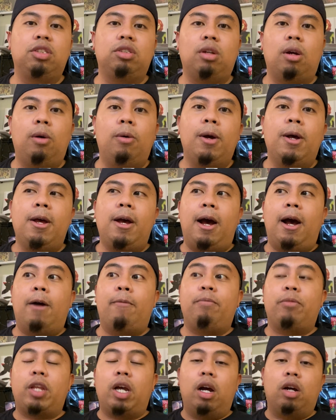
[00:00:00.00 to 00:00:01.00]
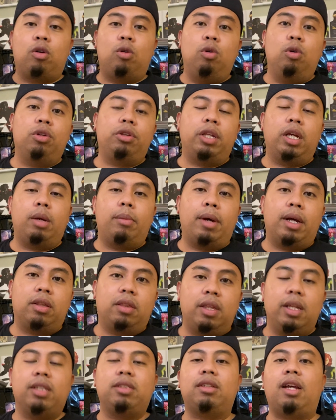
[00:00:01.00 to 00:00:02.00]
So a cool thing
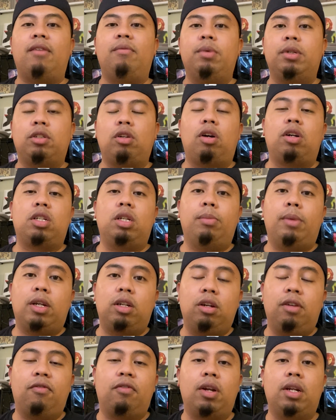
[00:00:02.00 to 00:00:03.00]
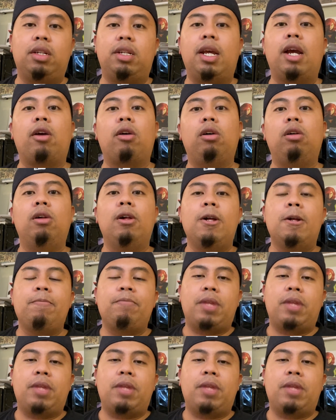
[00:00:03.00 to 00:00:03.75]
about this, I've been talking to my good friend Daryl,